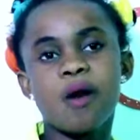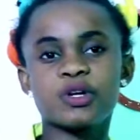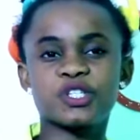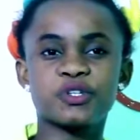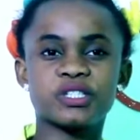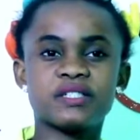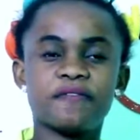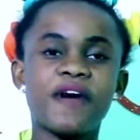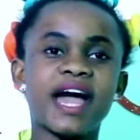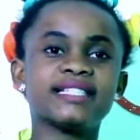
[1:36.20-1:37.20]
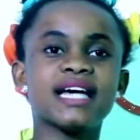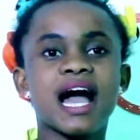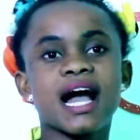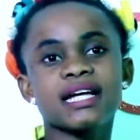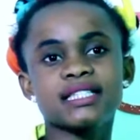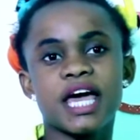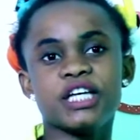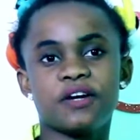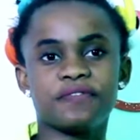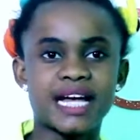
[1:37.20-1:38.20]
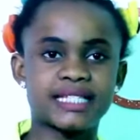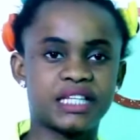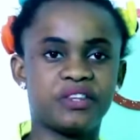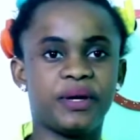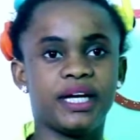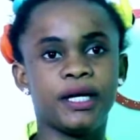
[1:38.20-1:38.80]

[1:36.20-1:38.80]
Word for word: was crucified at the age of 33.